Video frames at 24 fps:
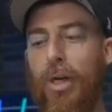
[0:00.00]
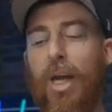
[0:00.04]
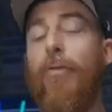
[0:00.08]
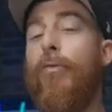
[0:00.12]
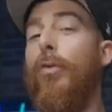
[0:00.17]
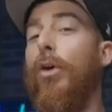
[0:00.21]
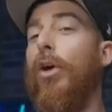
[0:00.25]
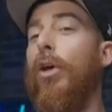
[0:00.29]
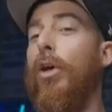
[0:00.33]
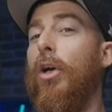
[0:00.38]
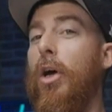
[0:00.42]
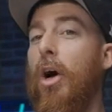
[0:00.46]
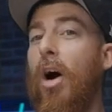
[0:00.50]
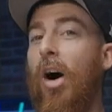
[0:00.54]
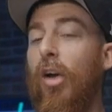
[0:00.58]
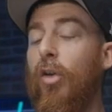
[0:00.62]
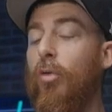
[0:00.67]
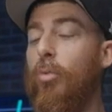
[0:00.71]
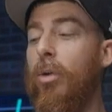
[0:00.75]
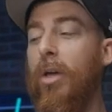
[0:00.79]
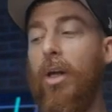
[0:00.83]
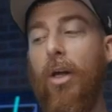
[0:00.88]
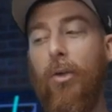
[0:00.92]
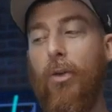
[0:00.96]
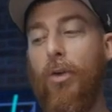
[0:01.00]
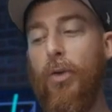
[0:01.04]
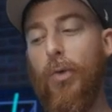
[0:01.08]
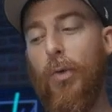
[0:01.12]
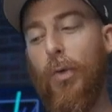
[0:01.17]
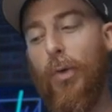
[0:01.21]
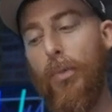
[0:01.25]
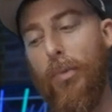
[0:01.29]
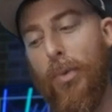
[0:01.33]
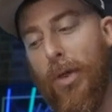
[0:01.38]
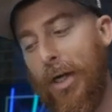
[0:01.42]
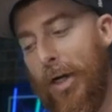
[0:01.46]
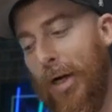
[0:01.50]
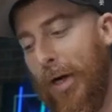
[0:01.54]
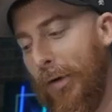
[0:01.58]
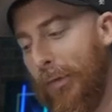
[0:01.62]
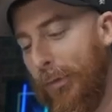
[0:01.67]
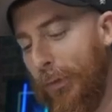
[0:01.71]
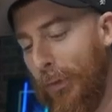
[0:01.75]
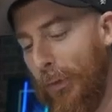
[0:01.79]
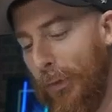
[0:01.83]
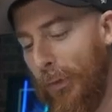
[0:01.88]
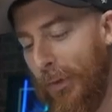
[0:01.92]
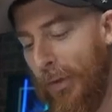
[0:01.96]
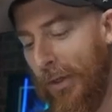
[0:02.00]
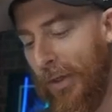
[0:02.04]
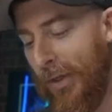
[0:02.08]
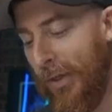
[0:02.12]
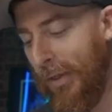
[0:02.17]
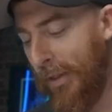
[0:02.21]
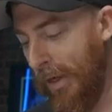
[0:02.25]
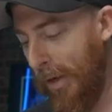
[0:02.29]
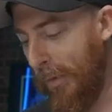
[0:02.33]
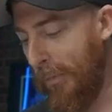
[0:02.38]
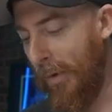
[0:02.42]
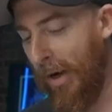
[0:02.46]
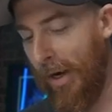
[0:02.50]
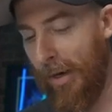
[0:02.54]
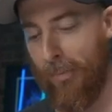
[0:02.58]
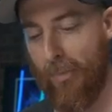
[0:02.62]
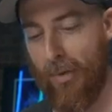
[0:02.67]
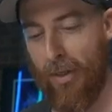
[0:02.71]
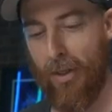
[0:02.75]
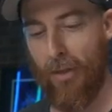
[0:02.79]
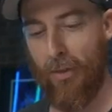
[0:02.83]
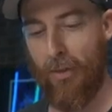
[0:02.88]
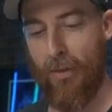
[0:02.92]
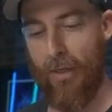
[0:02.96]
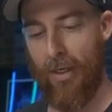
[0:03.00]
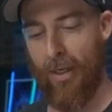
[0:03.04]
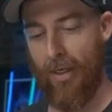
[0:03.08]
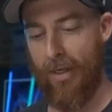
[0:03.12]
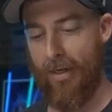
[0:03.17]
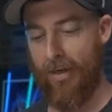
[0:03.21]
If you're going to cosplay on this one, be careful. That might be a thing.